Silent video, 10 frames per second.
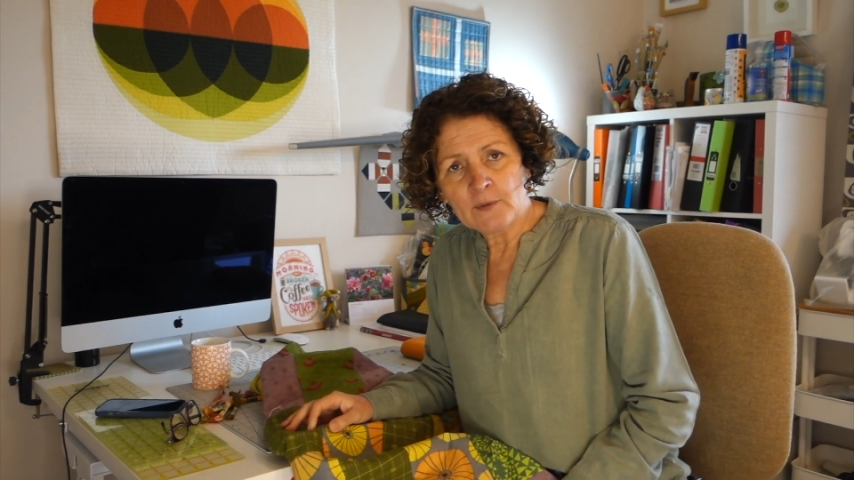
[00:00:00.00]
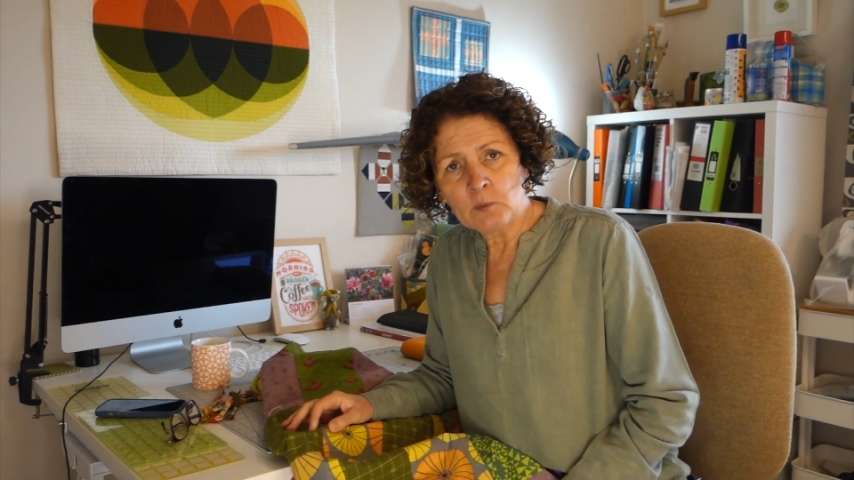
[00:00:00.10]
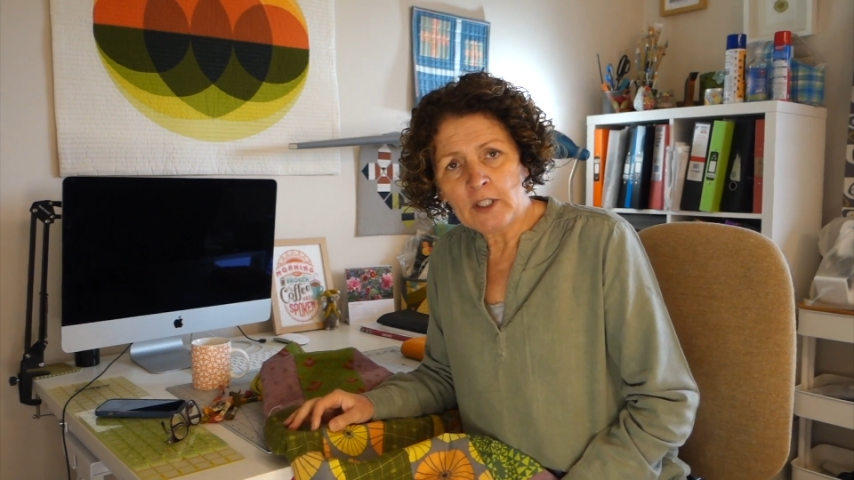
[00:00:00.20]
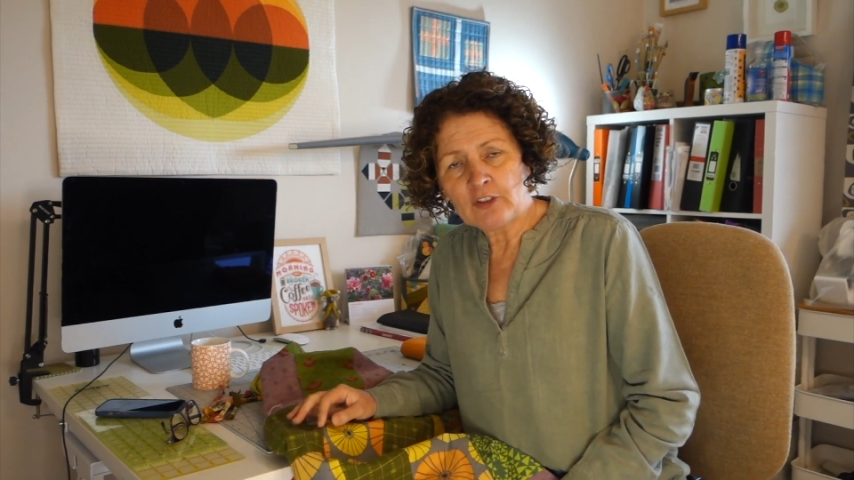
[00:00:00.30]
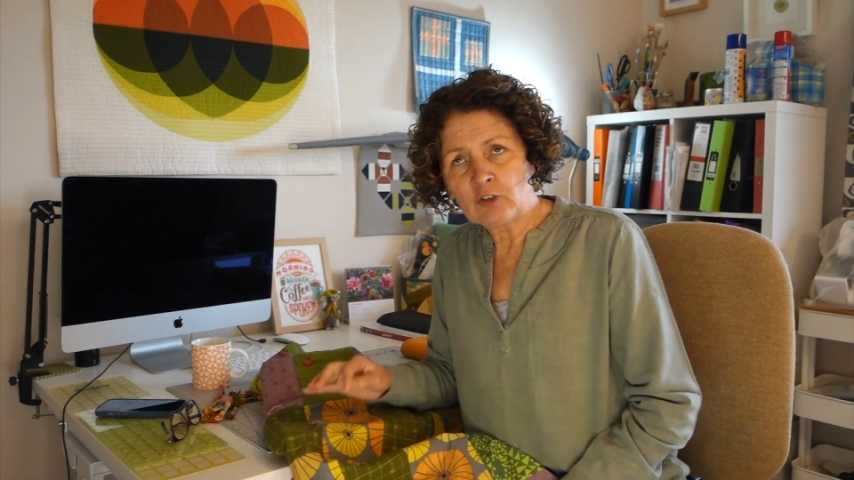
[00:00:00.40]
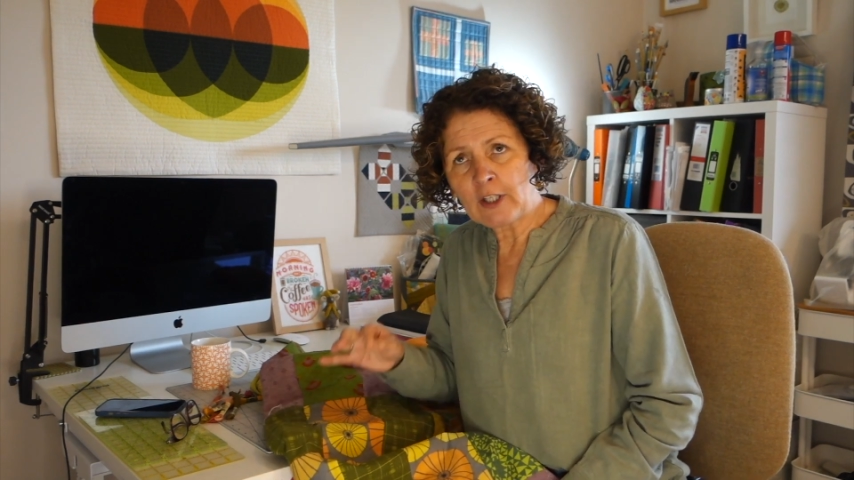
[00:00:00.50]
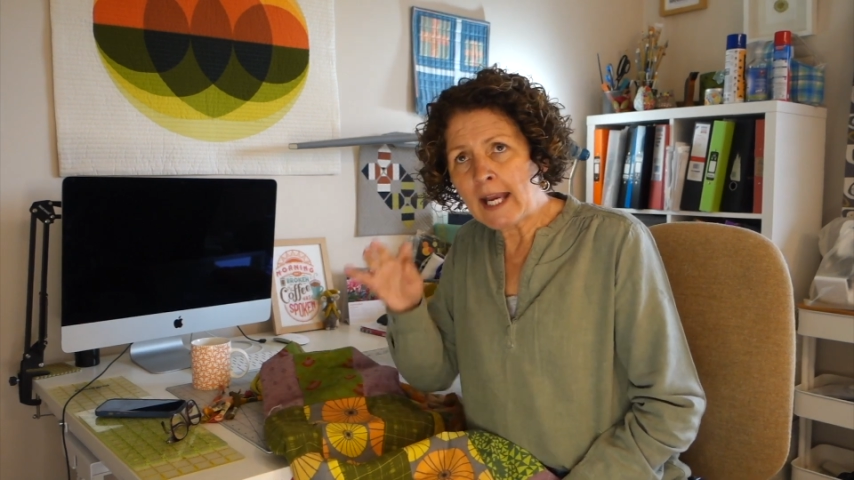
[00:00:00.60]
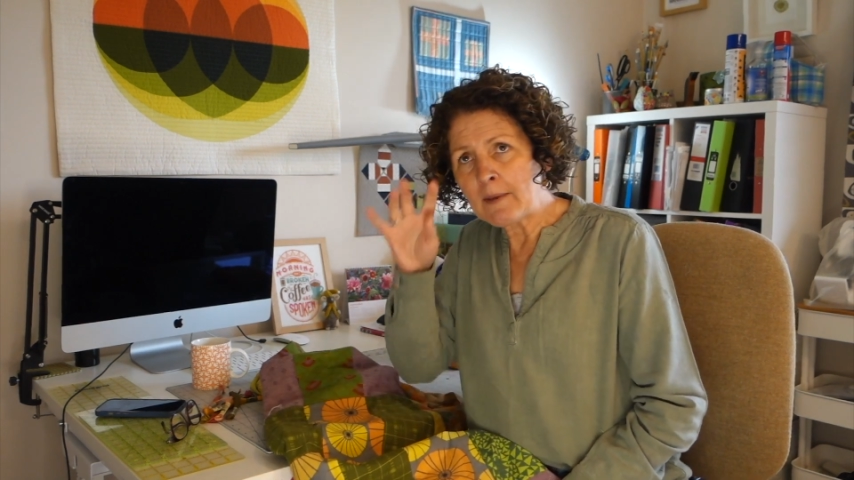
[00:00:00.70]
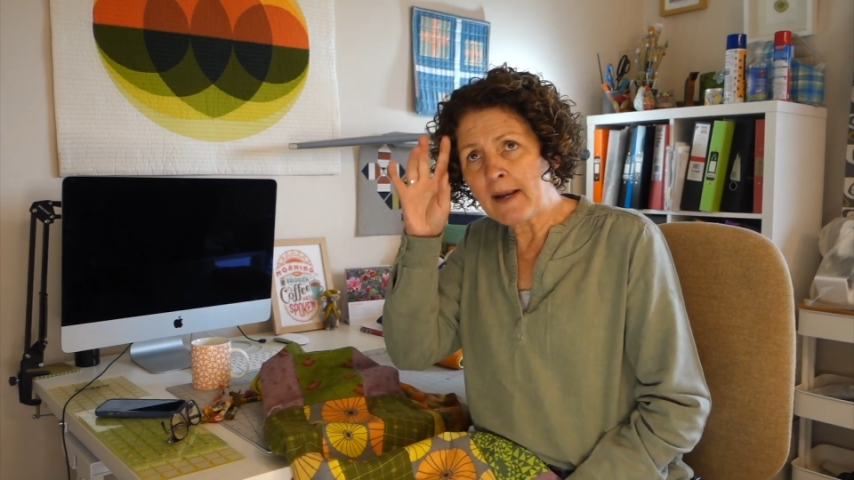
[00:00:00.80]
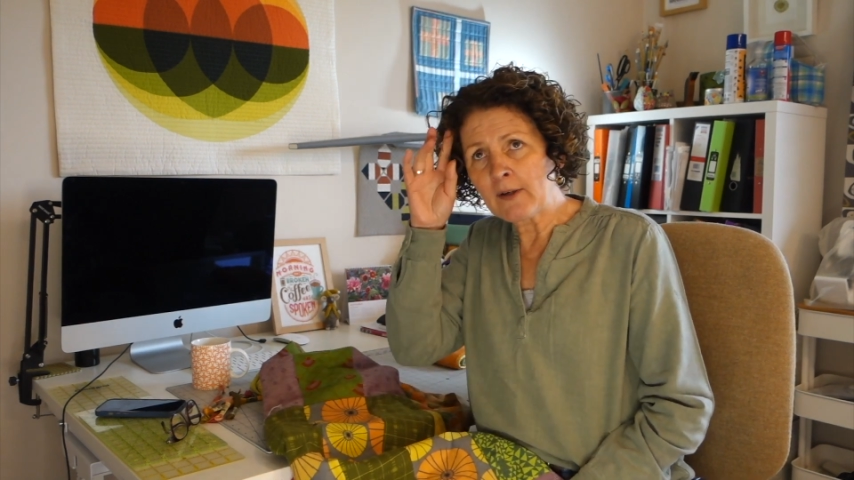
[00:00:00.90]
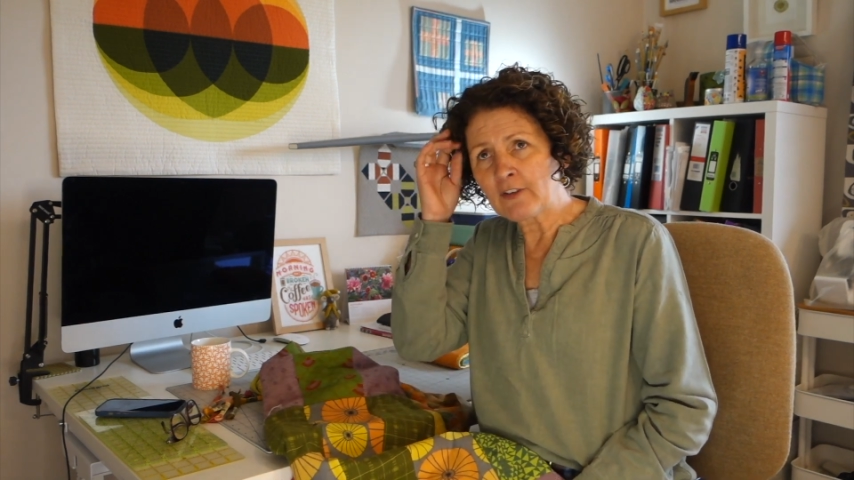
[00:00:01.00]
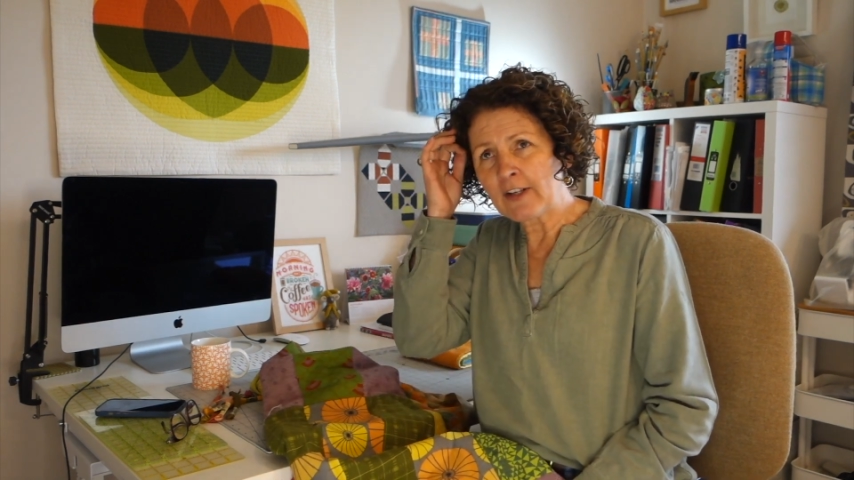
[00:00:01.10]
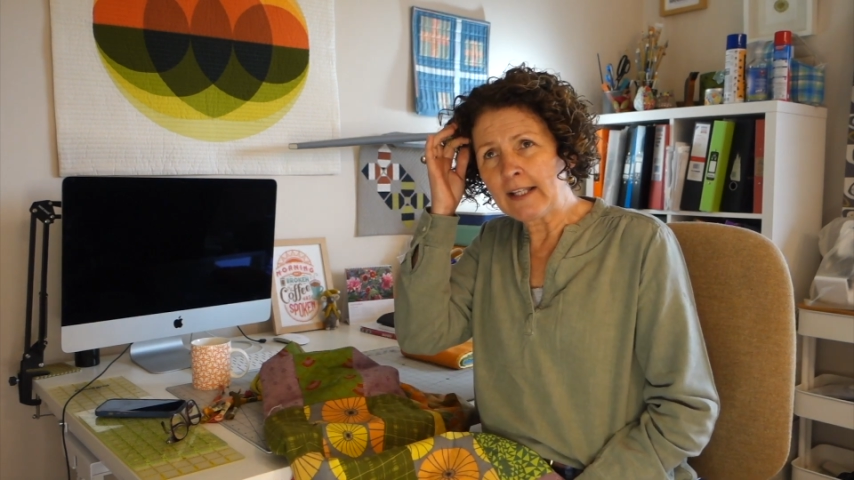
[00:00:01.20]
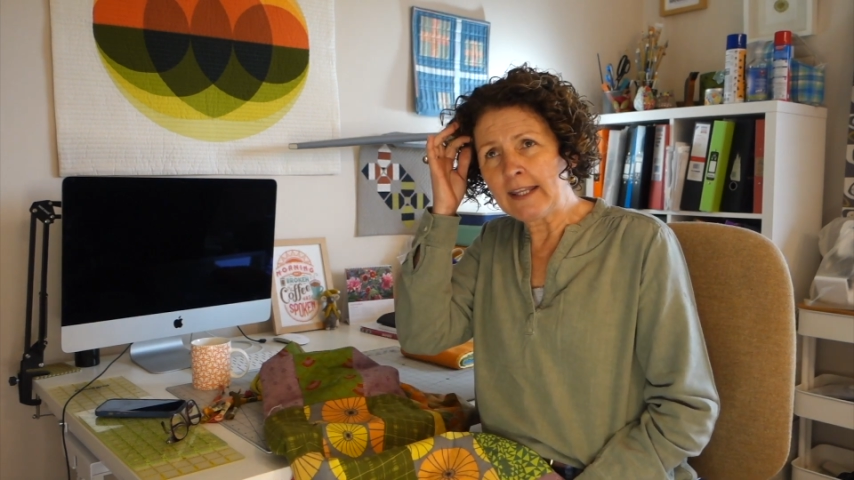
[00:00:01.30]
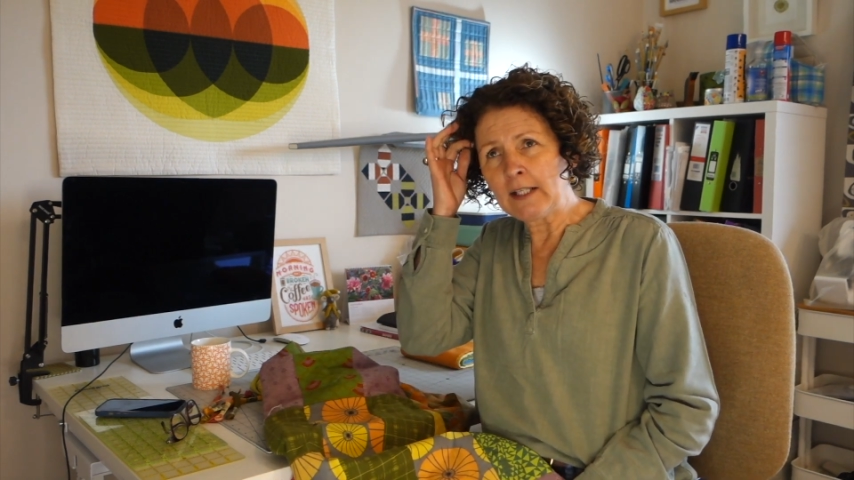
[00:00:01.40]
which came out
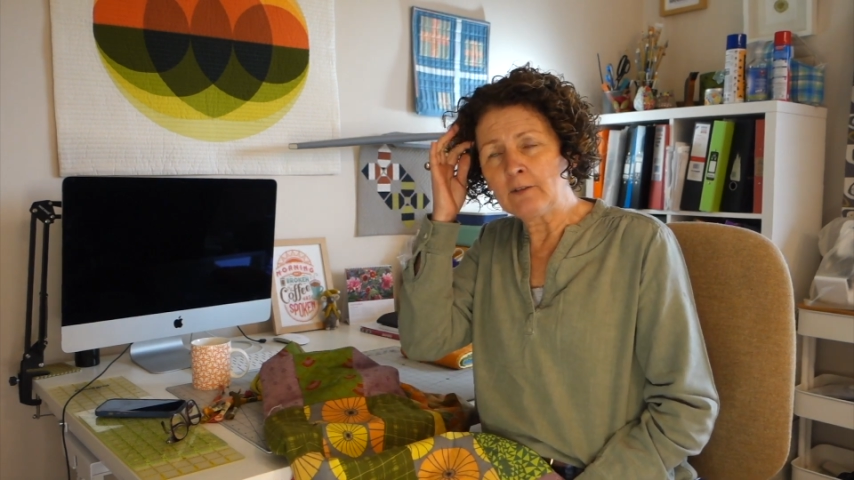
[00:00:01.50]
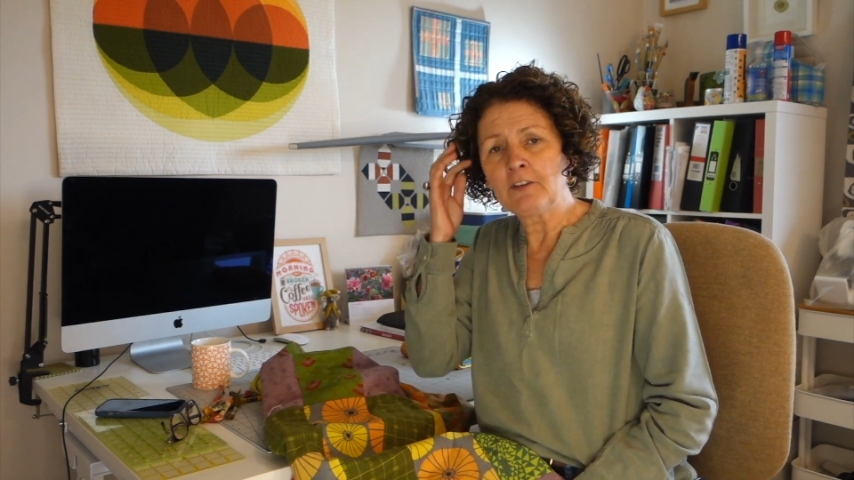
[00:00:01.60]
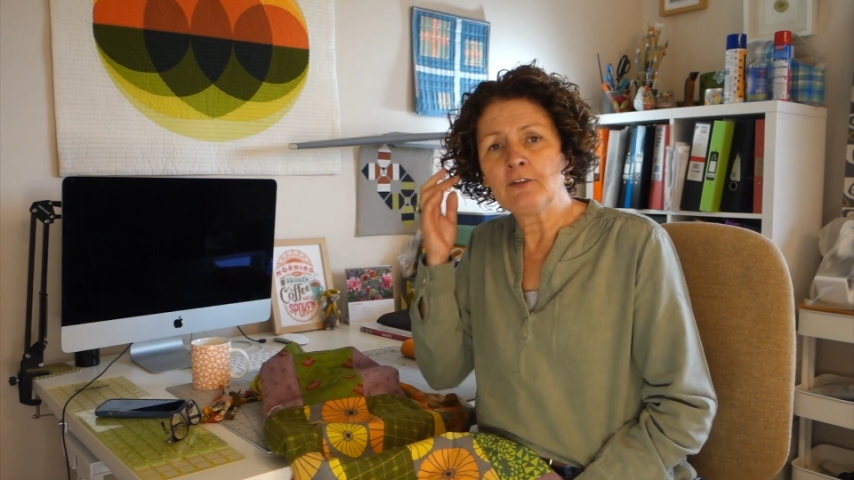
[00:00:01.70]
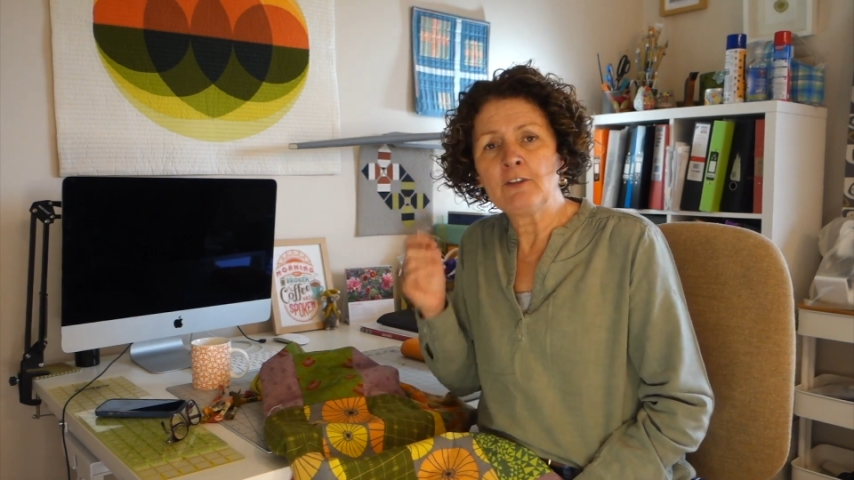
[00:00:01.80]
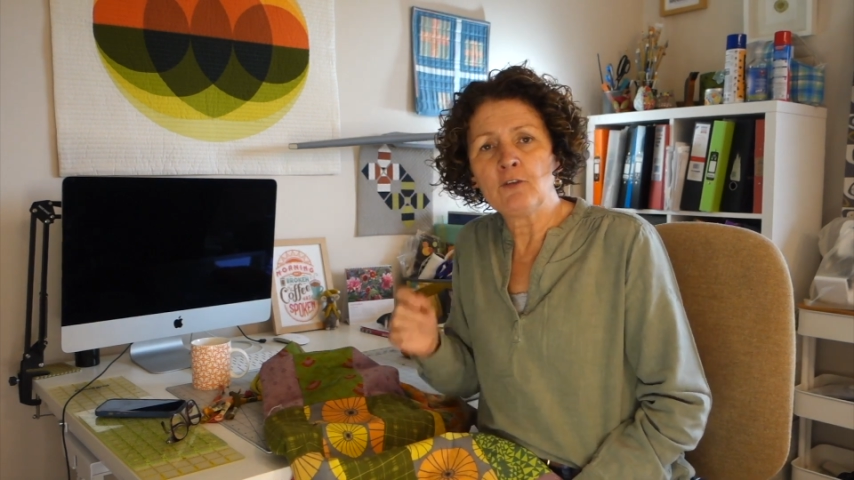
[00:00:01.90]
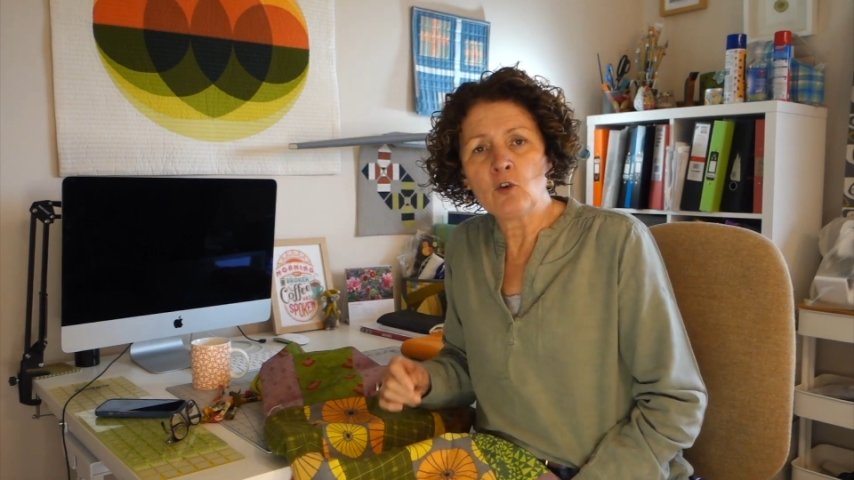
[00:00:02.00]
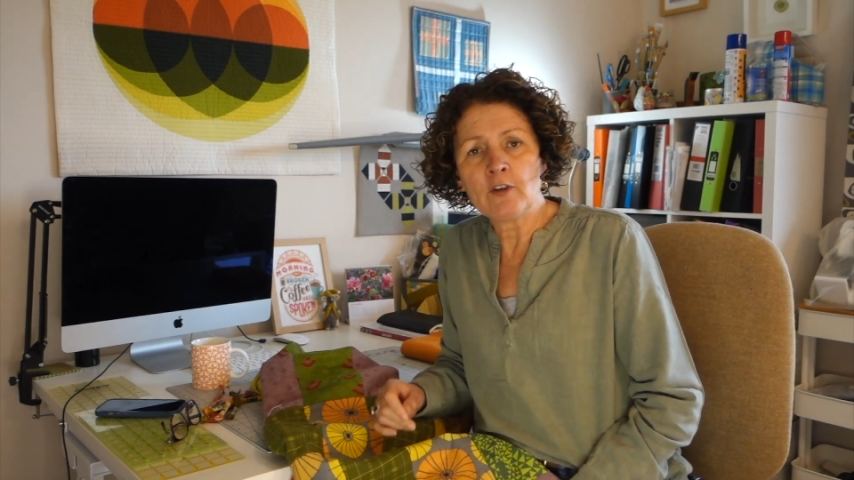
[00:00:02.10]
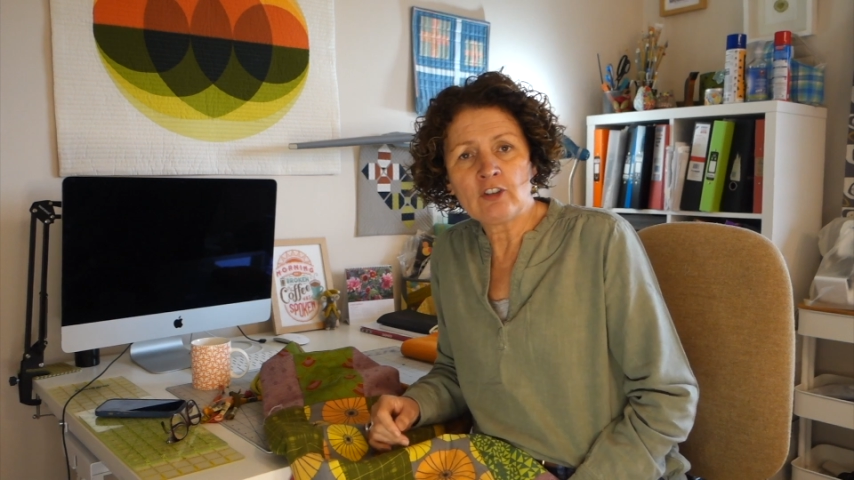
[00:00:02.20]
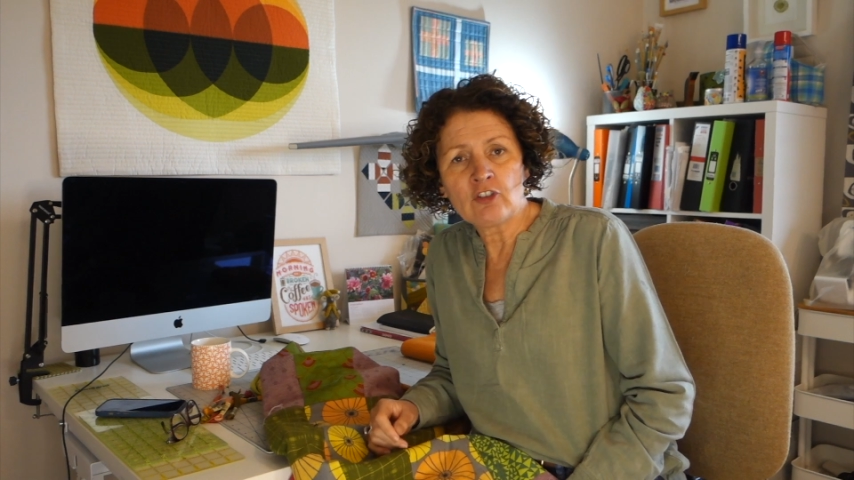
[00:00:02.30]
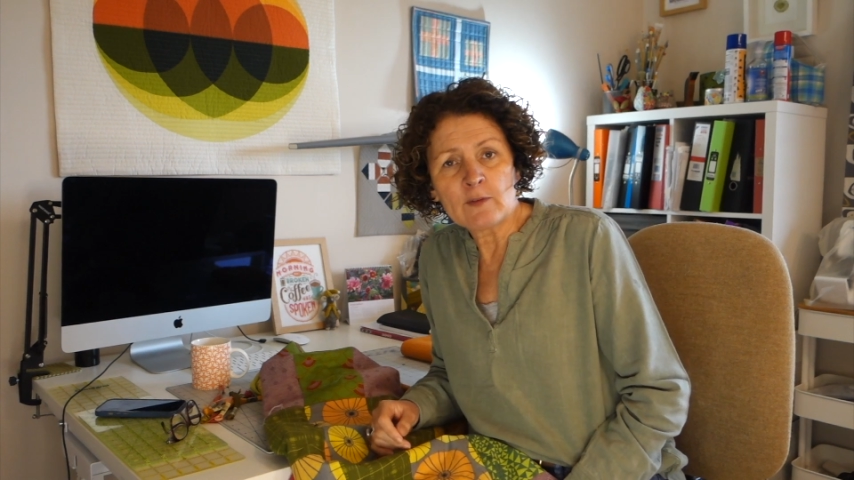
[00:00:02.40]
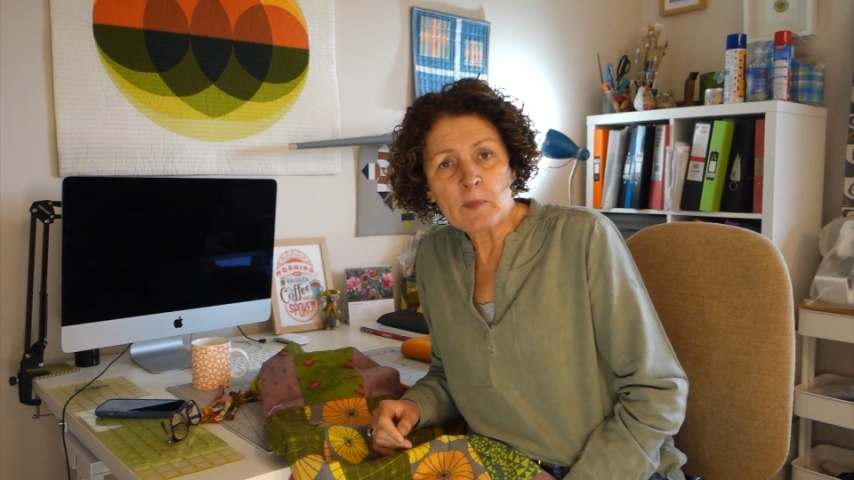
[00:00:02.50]
at I think 54 inches